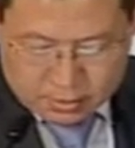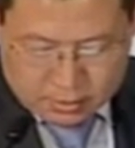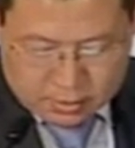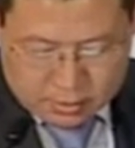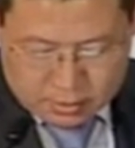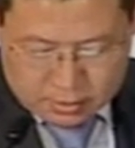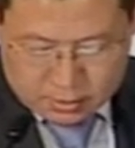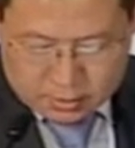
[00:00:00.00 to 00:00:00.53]

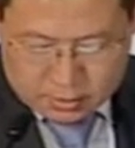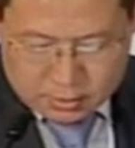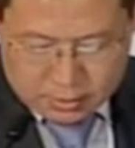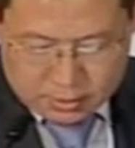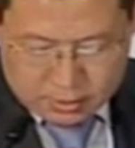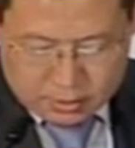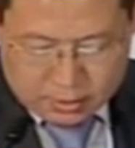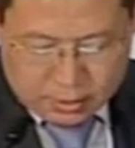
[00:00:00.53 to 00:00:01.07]
And
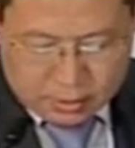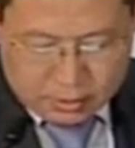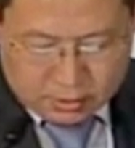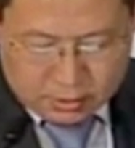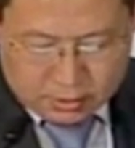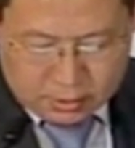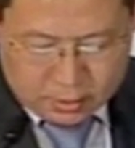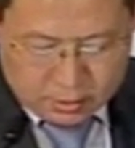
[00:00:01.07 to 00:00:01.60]

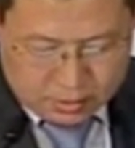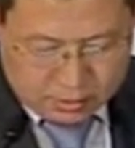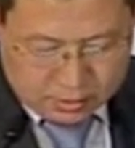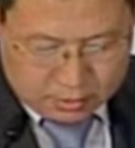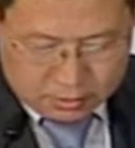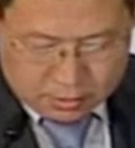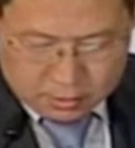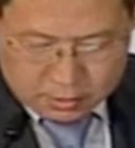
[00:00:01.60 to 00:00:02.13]
in
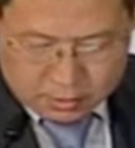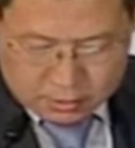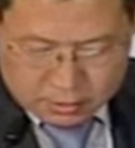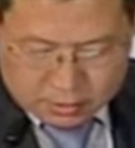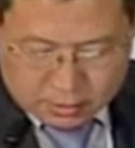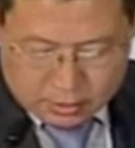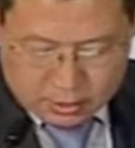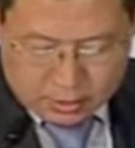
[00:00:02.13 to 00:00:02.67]

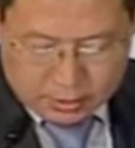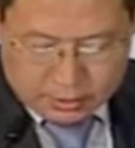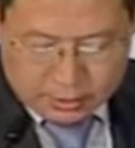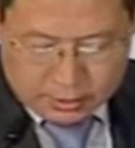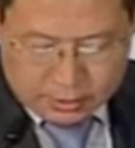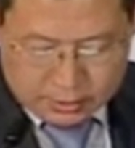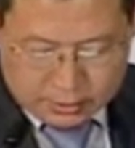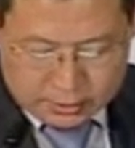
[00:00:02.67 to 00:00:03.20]

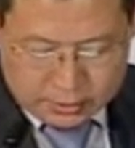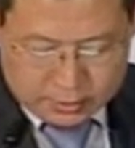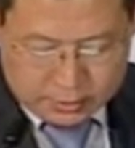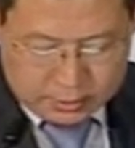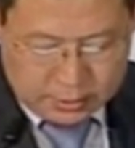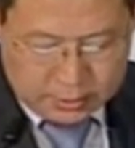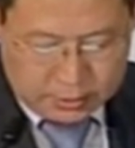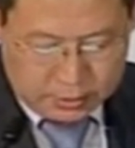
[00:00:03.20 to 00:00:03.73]
the
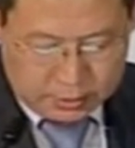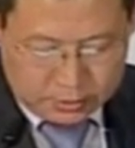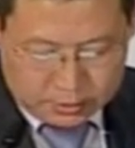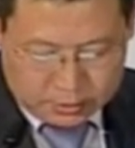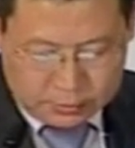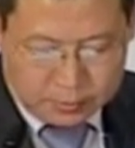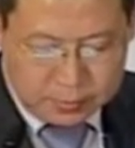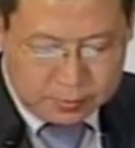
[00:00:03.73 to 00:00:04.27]
latest 10
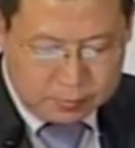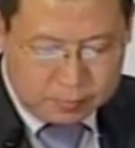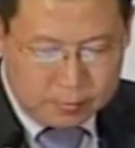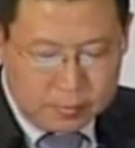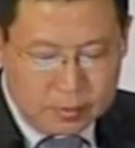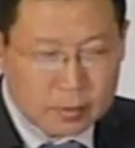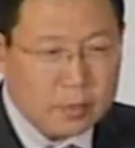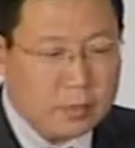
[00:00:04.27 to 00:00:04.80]
years,
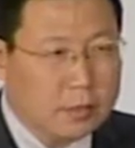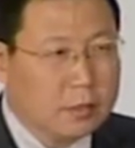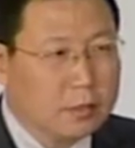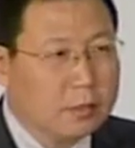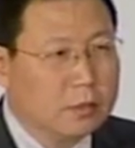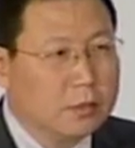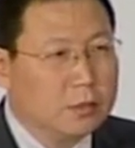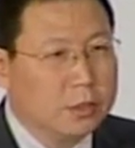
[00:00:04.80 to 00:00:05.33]

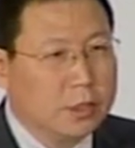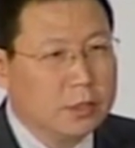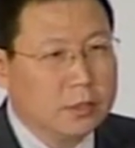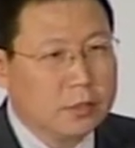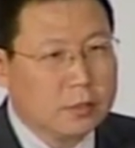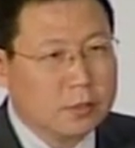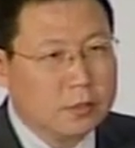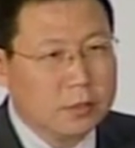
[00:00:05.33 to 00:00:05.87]
the
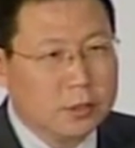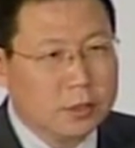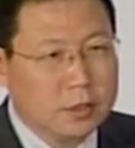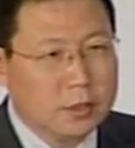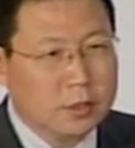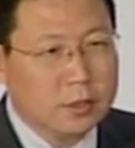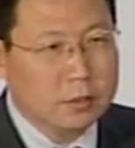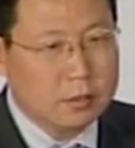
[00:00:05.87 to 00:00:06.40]
Chinese
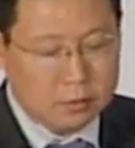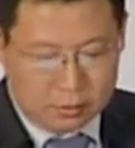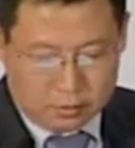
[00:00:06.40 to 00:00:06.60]
share